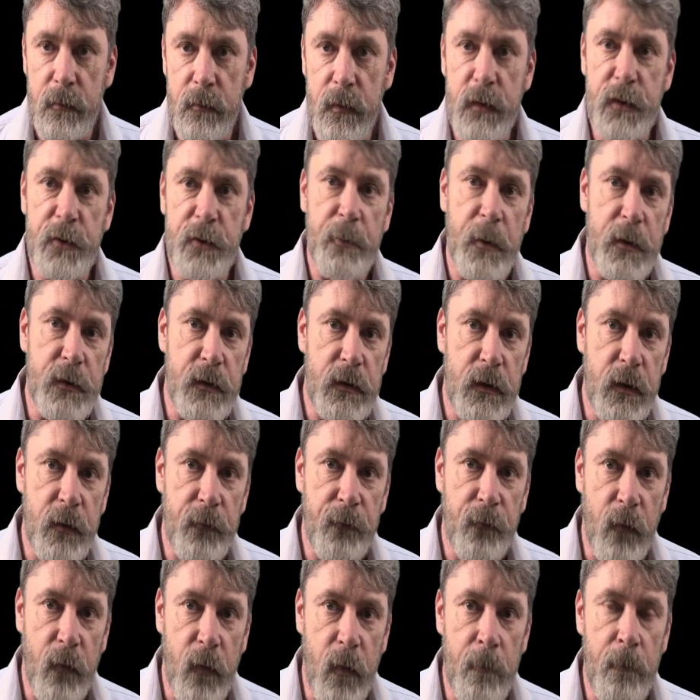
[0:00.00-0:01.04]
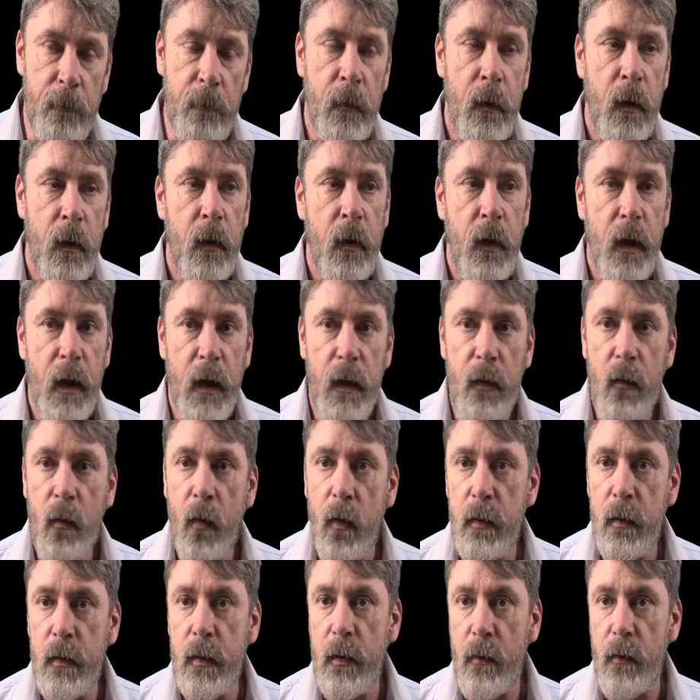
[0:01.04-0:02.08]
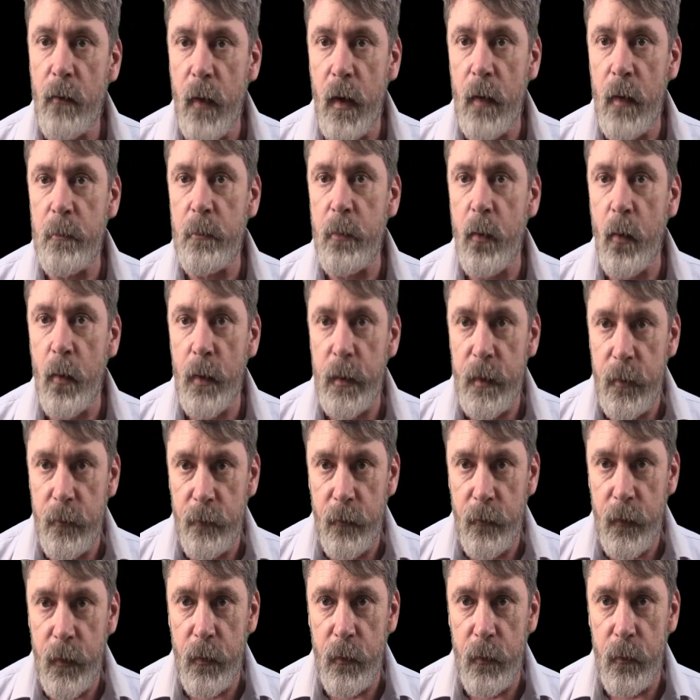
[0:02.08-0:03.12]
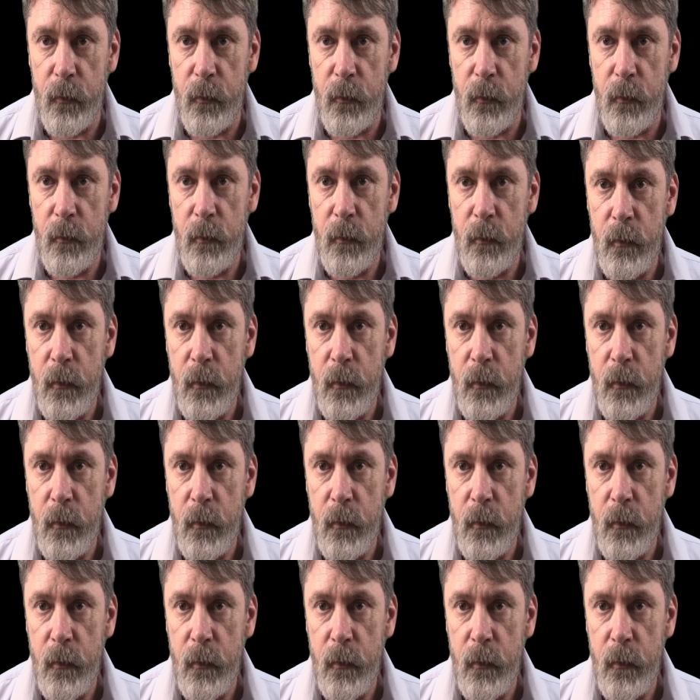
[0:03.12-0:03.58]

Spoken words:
especially from an on-the-ground point of view.